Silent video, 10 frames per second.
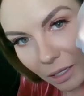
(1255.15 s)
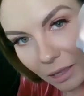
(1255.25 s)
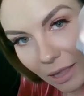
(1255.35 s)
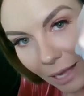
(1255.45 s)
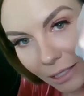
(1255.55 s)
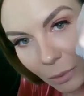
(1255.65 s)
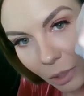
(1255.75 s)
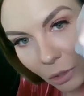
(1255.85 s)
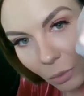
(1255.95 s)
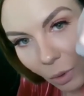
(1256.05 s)
That's
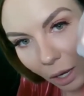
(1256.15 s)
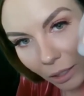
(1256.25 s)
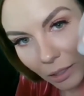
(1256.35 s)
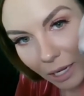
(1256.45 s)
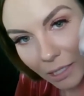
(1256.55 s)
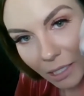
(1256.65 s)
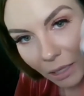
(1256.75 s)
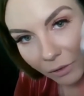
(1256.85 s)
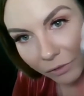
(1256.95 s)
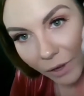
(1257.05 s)
what you want. It's
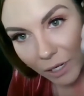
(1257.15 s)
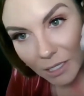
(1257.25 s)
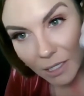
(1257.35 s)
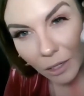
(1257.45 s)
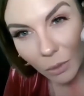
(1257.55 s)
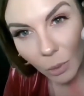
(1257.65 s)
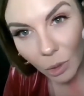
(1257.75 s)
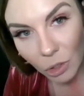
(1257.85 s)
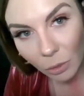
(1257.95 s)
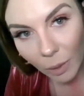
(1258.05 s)
not the funnest thing in the
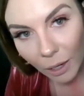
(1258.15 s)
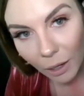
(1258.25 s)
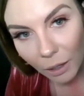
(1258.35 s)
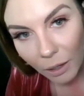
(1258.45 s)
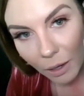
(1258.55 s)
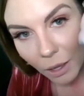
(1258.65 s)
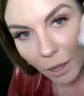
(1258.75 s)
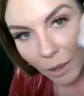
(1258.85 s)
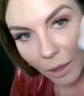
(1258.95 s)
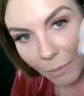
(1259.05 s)
world to wear,
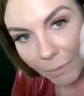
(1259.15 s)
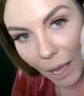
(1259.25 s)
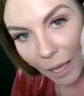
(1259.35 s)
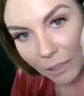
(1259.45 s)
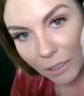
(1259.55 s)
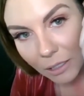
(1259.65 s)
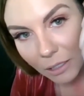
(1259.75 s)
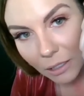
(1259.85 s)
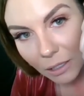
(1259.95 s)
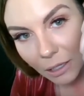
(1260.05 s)
but
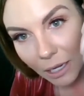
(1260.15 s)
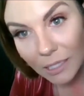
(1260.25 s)
it